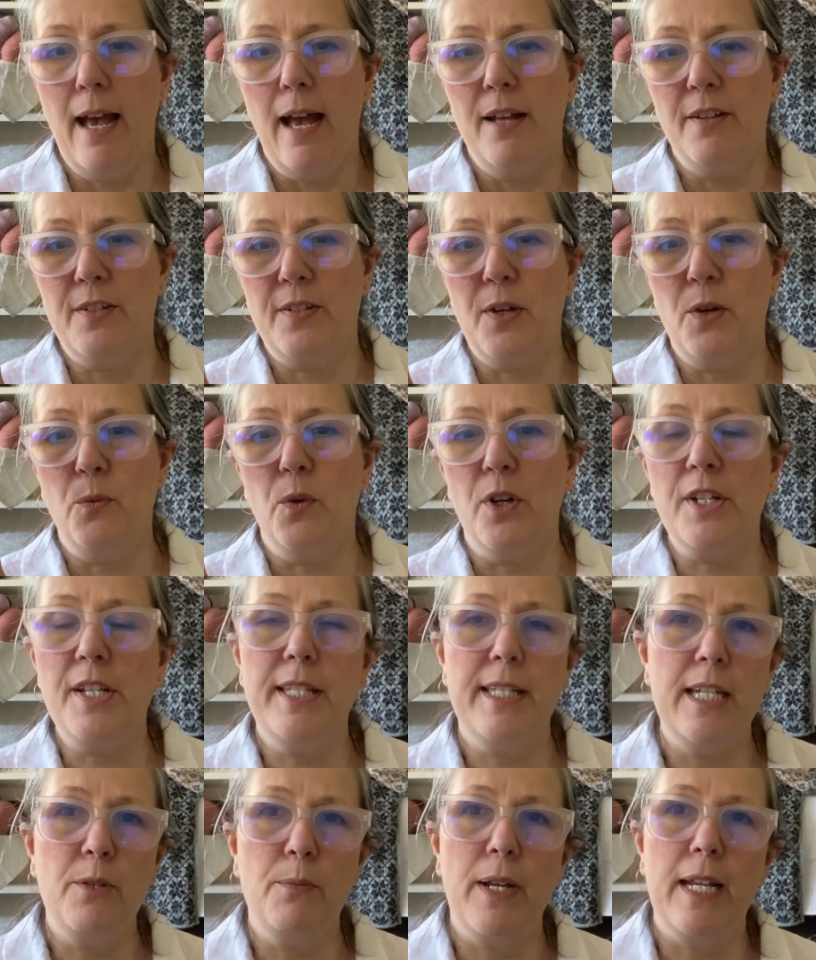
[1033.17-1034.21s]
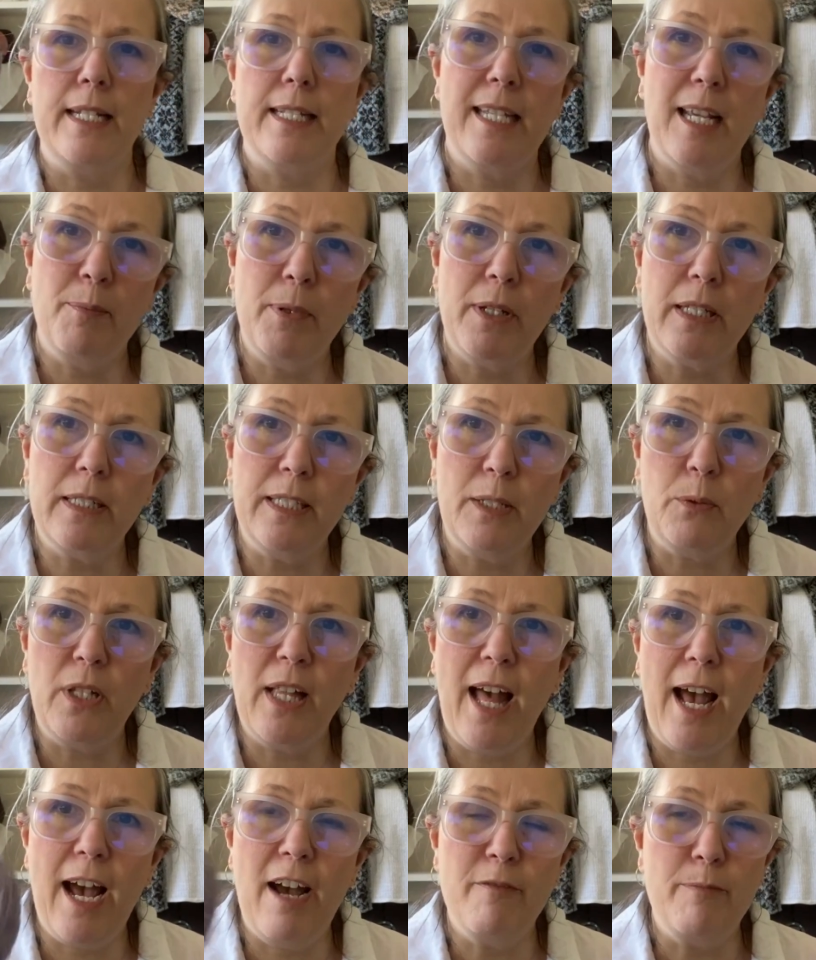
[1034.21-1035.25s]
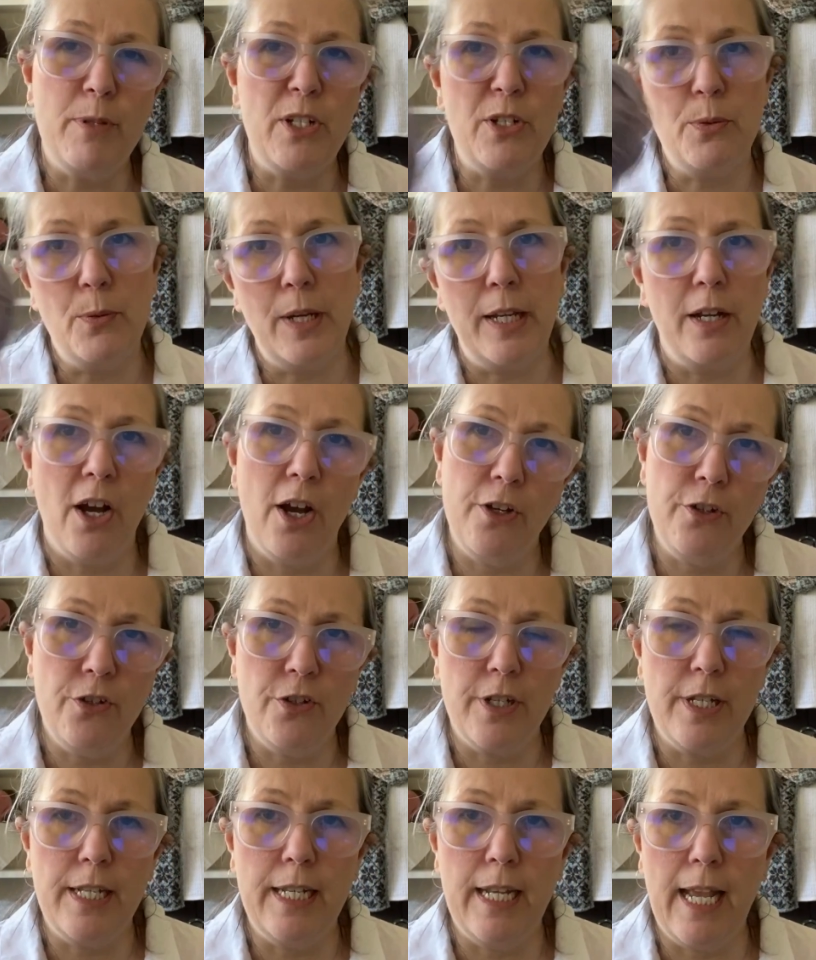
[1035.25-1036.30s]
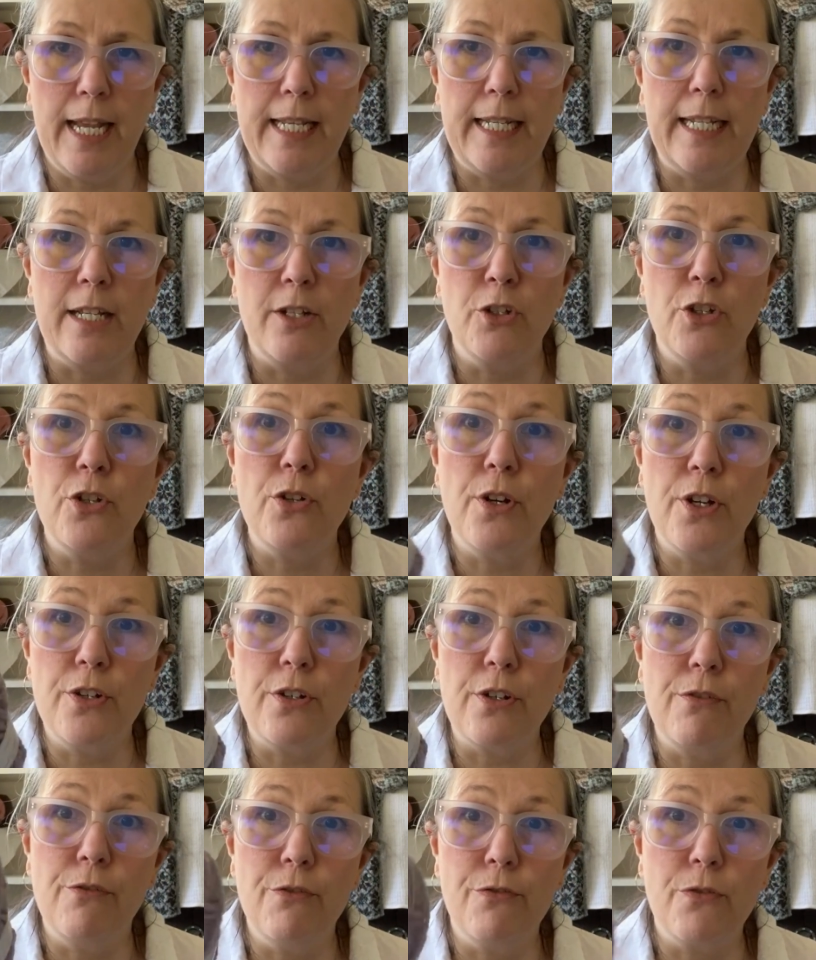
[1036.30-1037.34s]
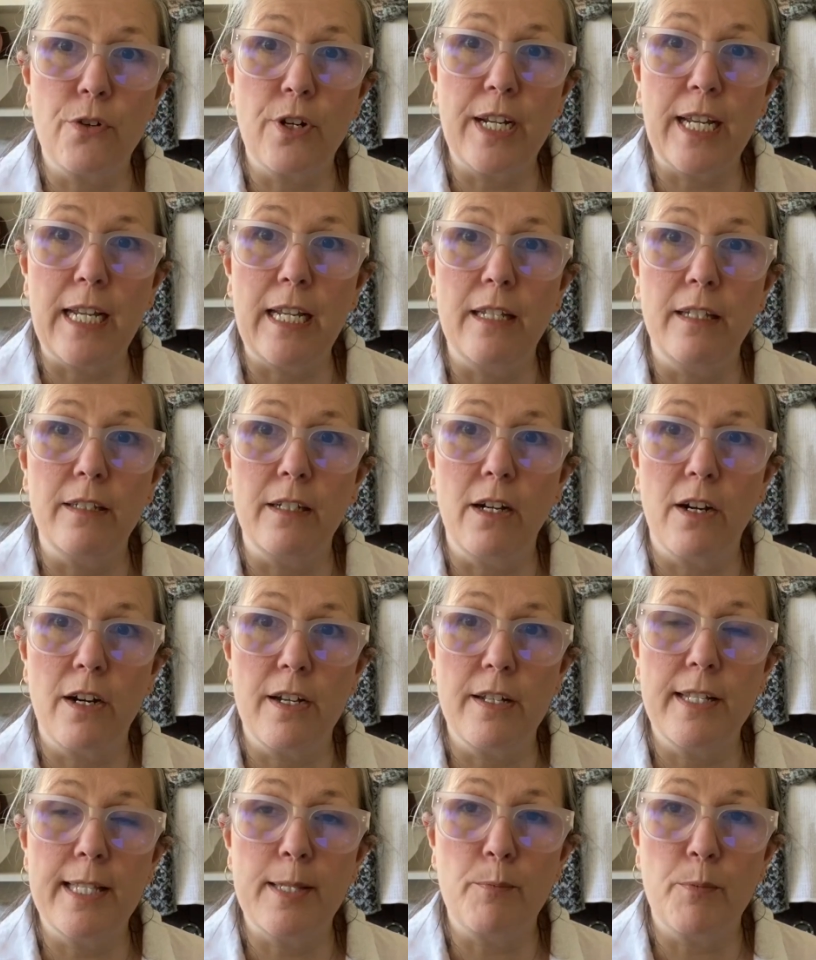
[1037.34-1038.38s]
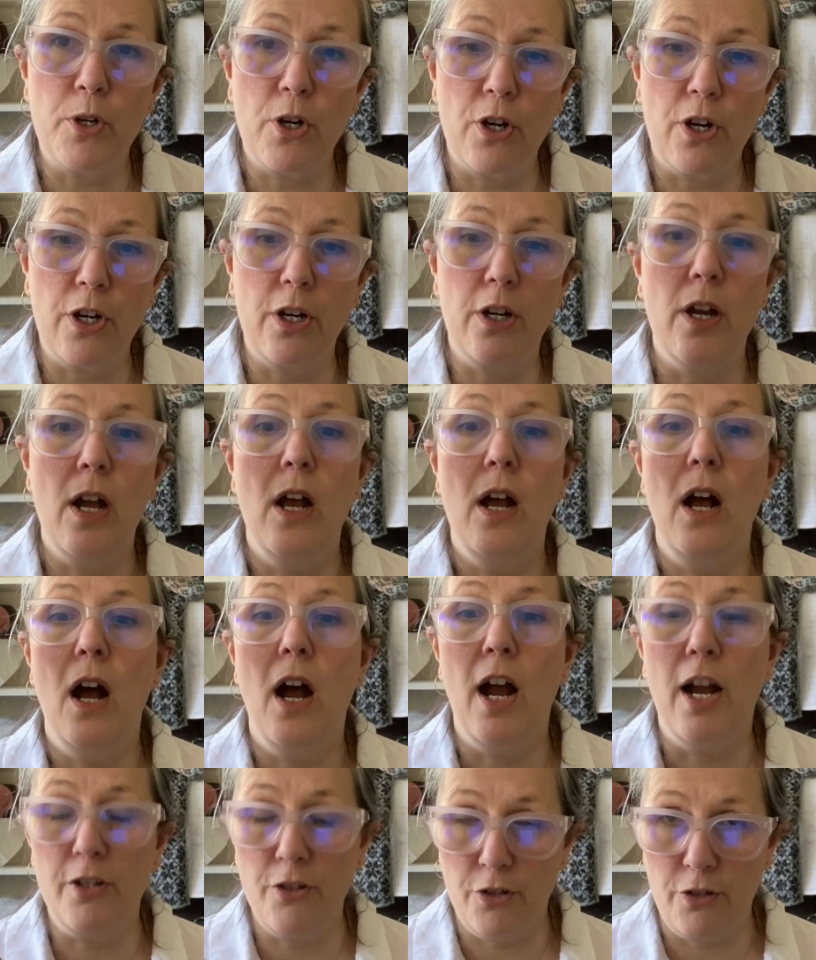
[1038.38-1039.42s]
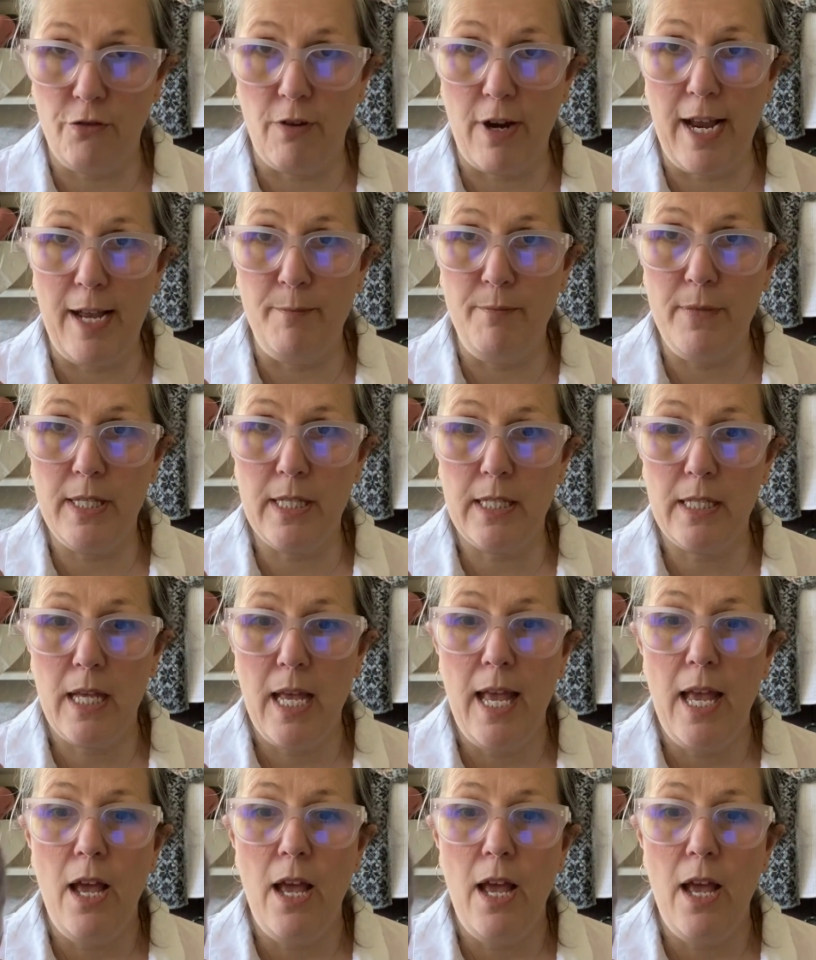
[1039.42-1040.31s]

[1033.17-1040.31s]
So worsted weight typically will have between 190 and 240 yards per 100 grams,